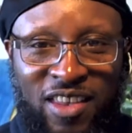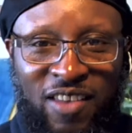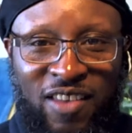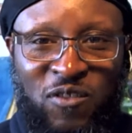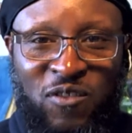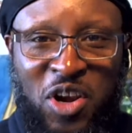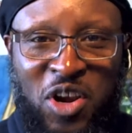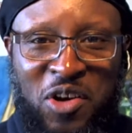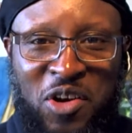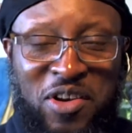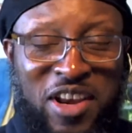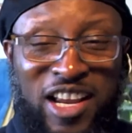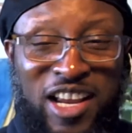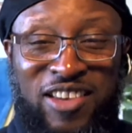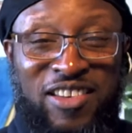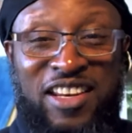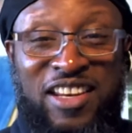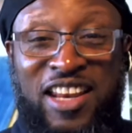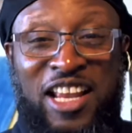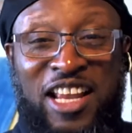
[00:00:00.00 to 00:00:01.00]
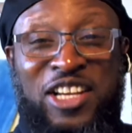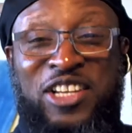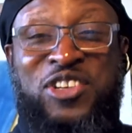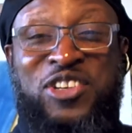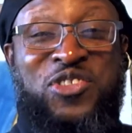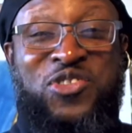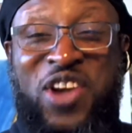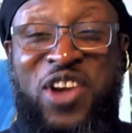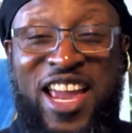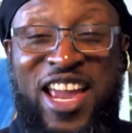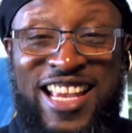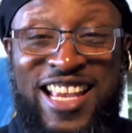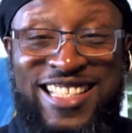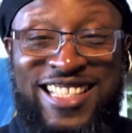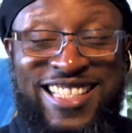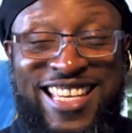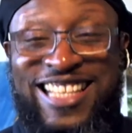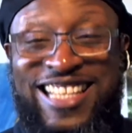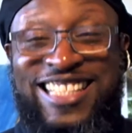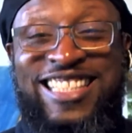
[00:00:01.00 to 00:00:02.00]
you know, not give you that
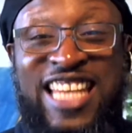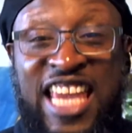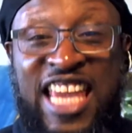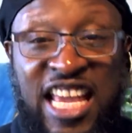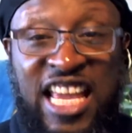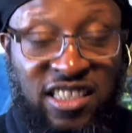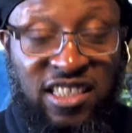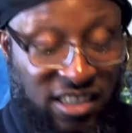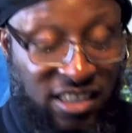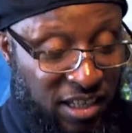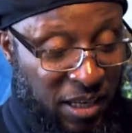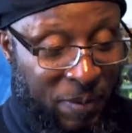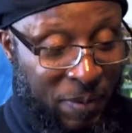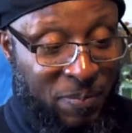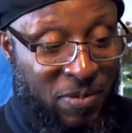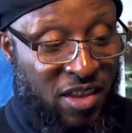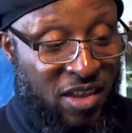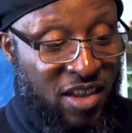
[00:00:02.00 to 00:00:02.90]
crazy intensity